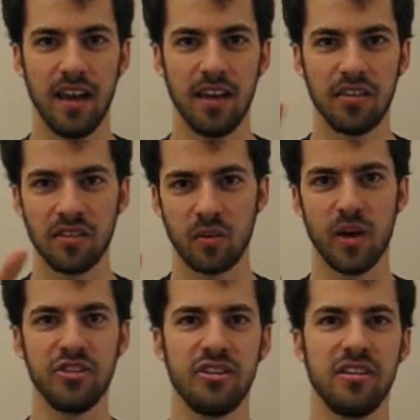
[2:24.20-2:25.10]
And then the
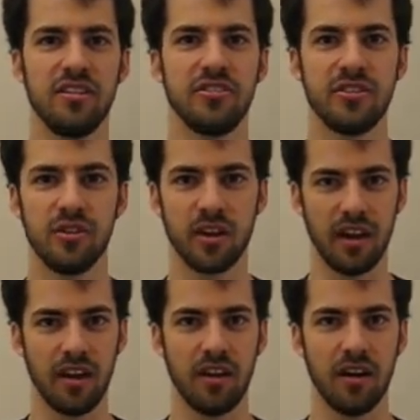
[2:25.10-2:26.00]
question is,
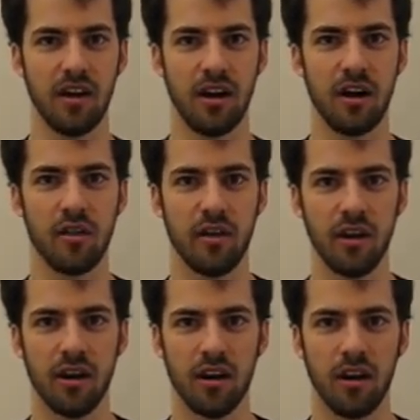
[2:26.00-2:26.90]
okay, are
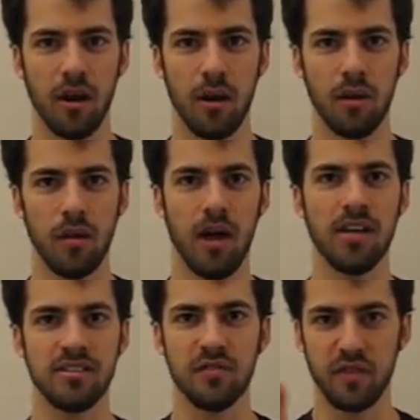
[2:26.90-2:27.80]
there
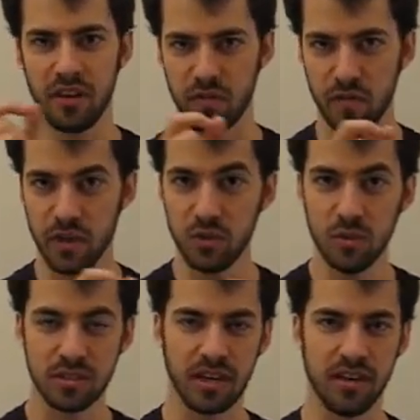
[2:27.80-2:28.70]
lots of
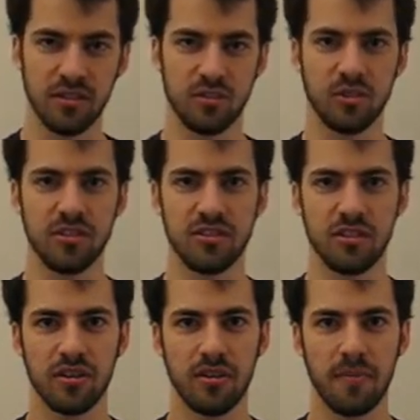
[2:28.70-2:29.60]
individual
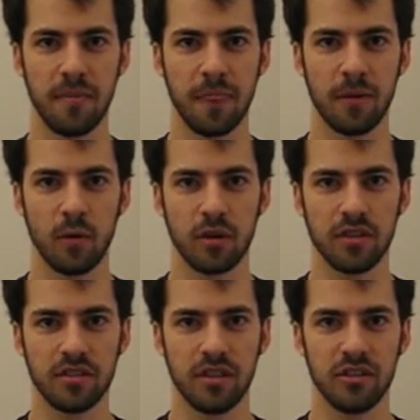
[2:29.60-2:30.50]
dinosaurs, or
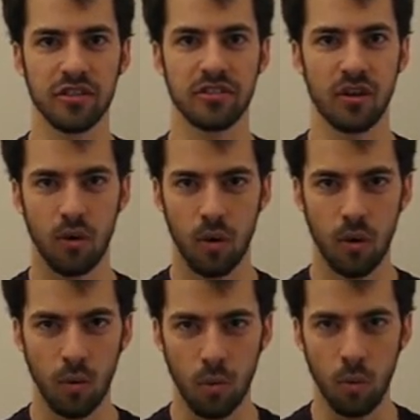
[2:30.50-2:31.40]
is there just
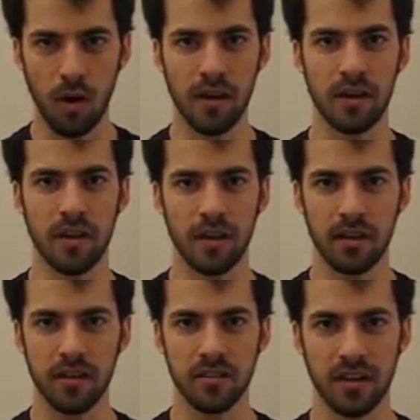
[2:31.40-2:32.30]
one
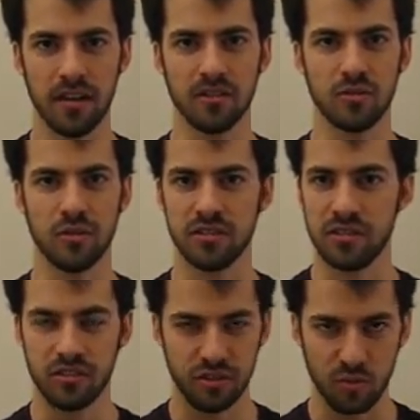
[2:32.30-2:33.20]
dinosaur? Is
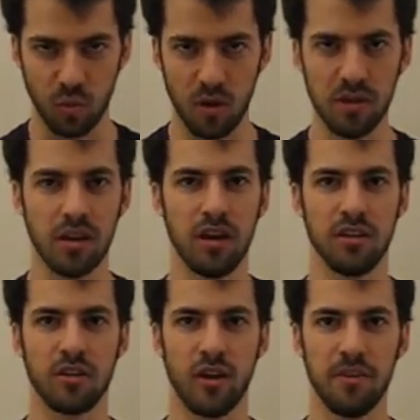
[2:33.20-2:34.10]
there just one
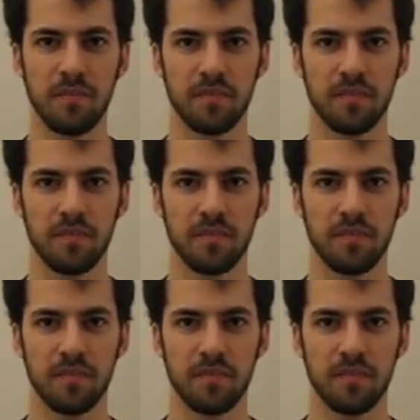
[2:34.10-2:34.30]
hologram?